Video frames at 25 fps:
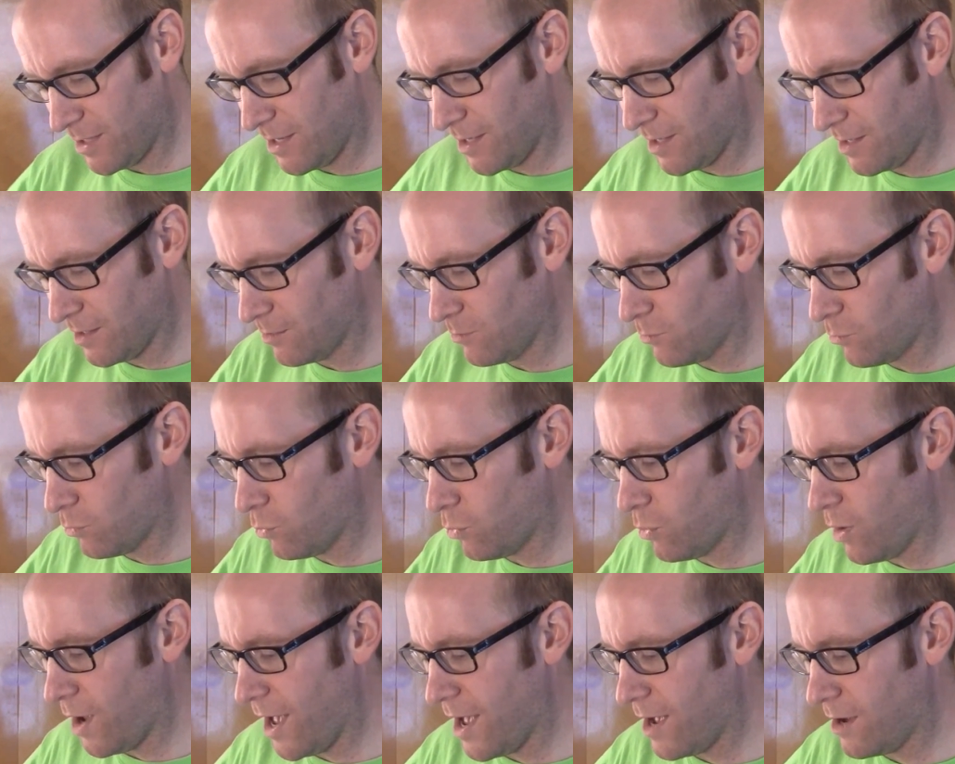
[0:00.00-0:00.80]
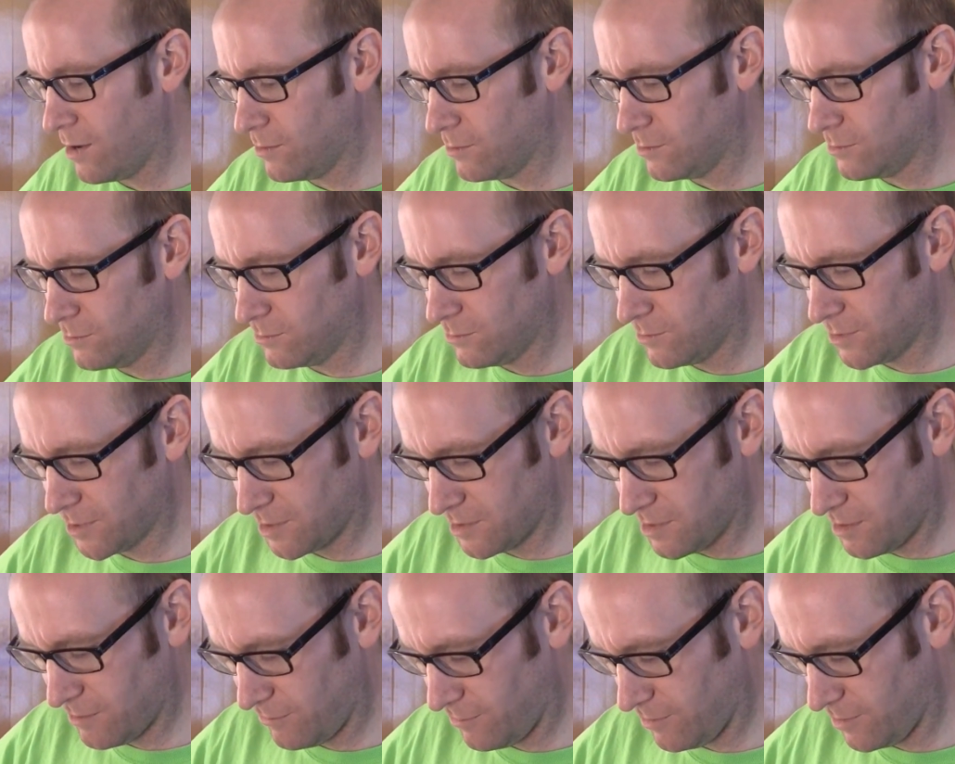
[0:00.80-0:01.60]
and wow, what
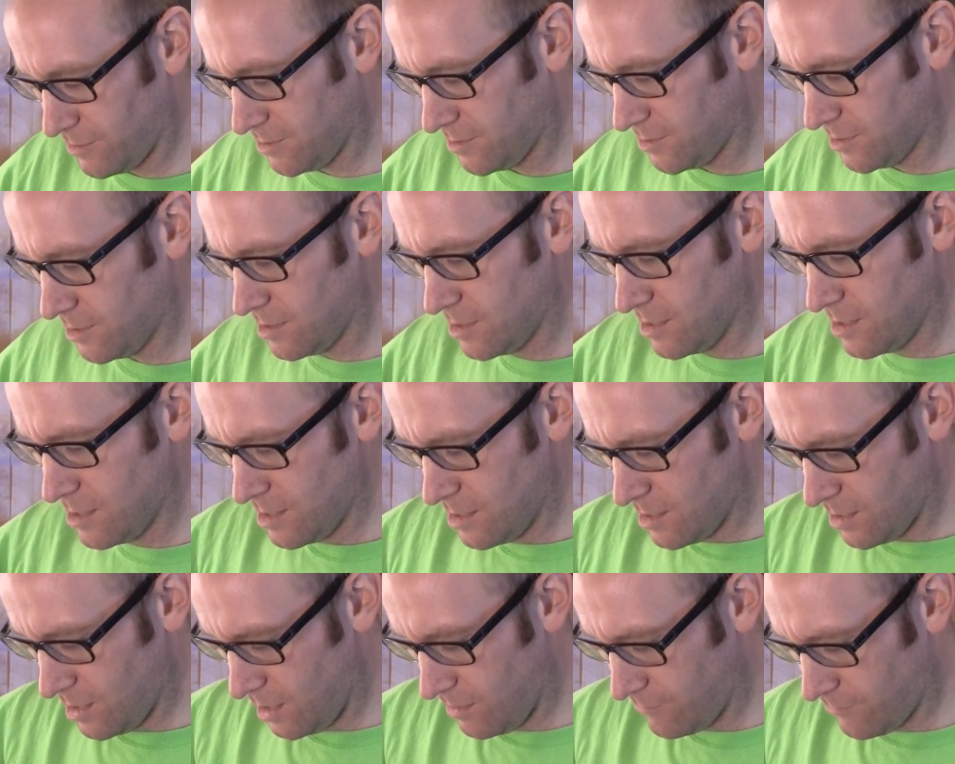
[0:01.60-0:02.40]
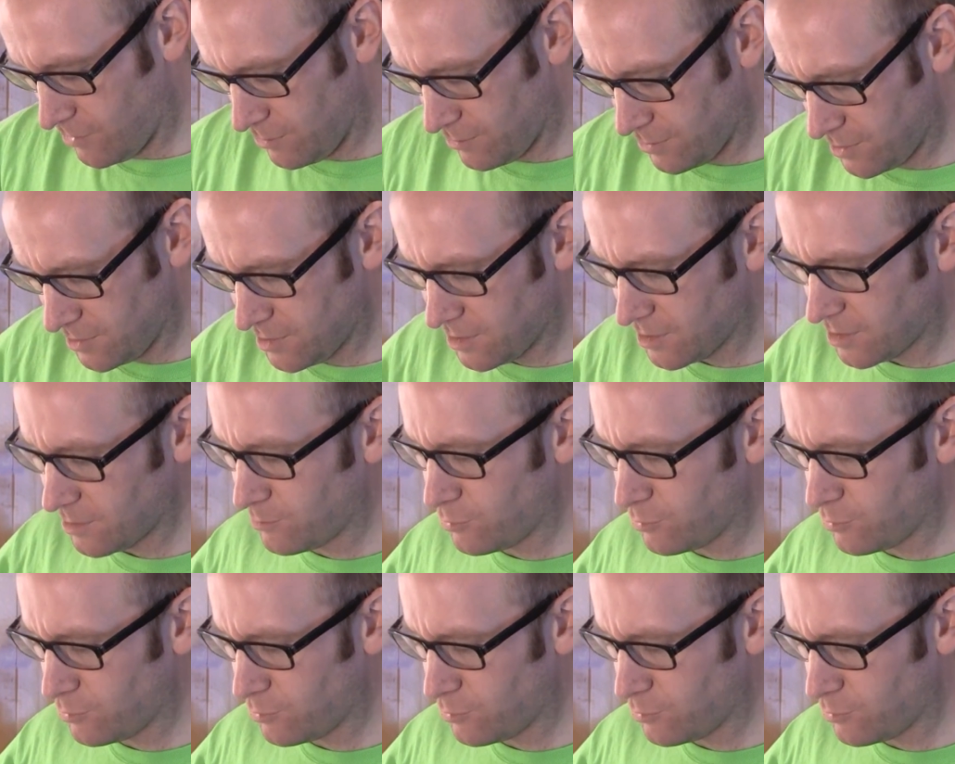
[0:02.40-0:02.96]
a difference. I've already done a